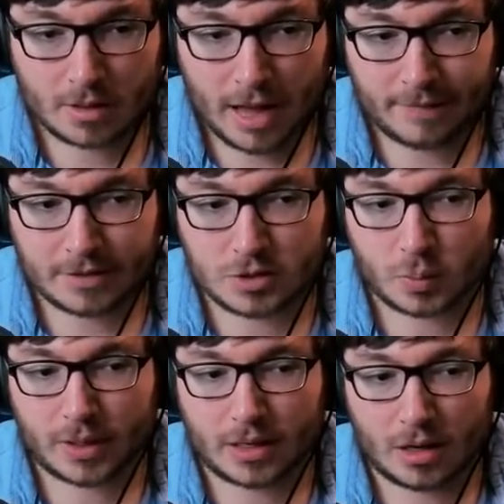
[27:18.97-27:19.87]
having to
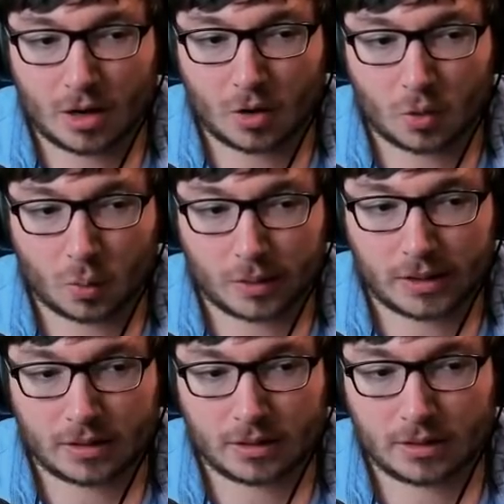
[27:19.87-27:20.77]
wait a whole week
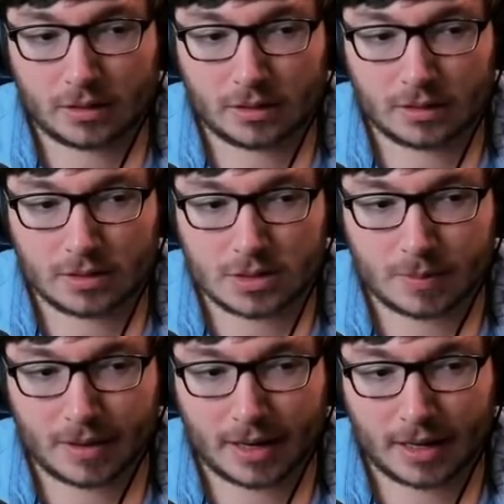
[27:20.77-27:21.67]
to
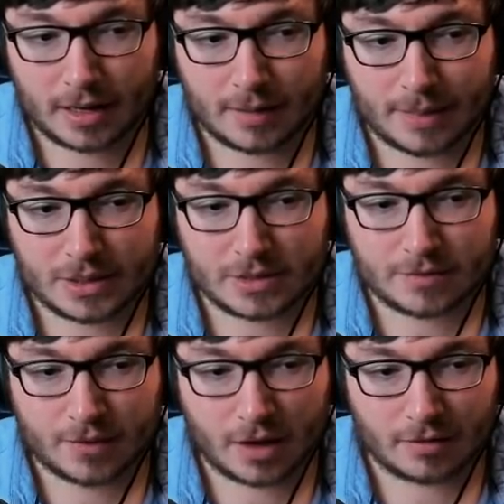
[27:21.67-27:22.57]
play a best of
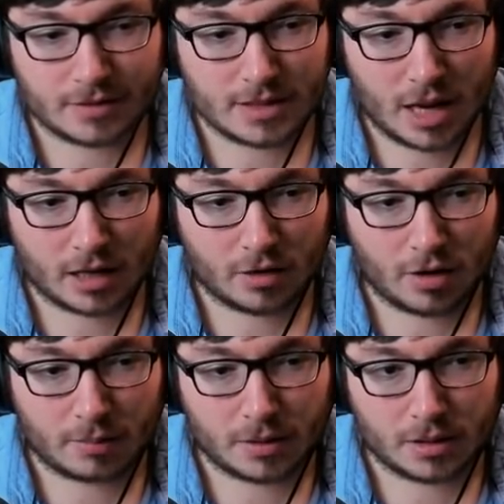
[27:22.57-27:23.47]
five is kind of
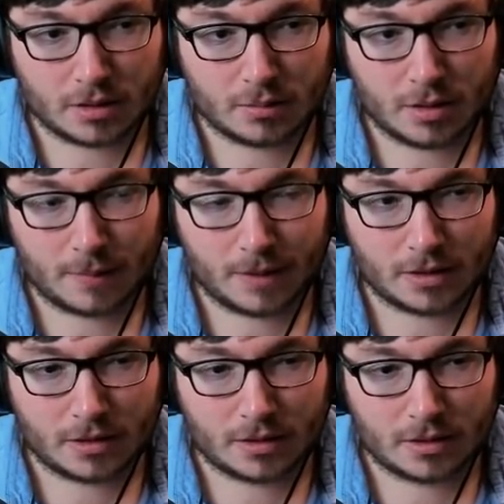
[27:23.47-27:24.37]
crappy, in my
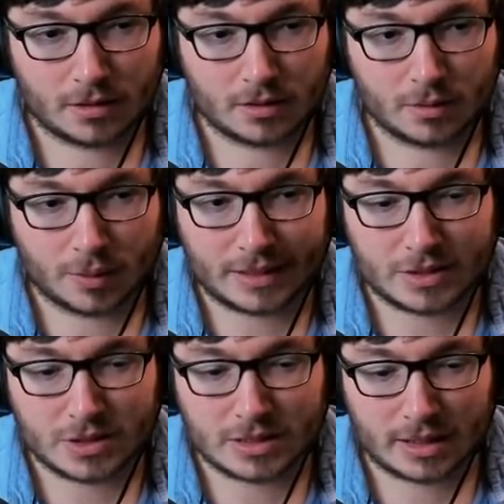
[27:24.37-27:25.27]
opinion. When
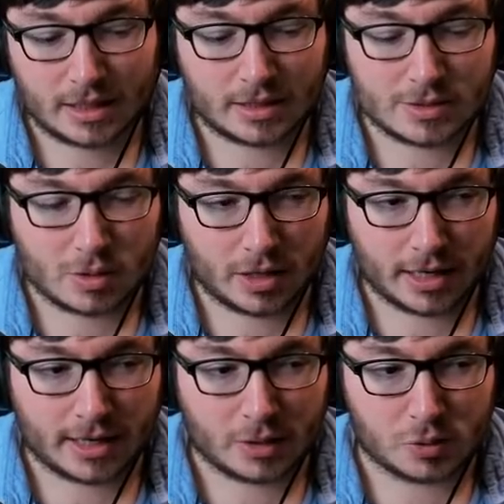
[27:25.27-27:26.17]
it's just league, it's not
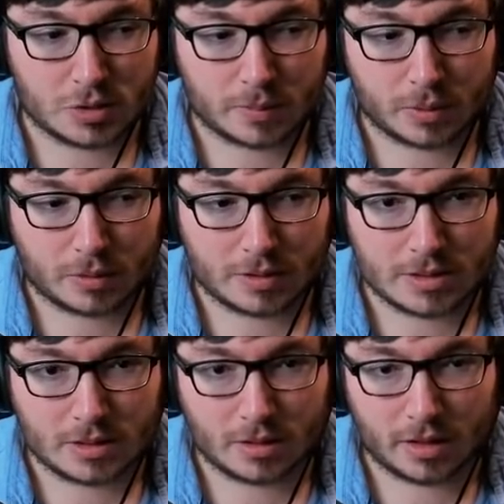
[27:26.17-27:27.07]
like an actual sport,
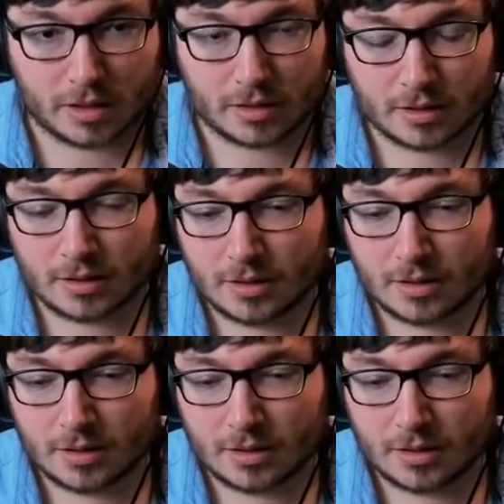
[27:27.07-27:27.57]
there's no, like,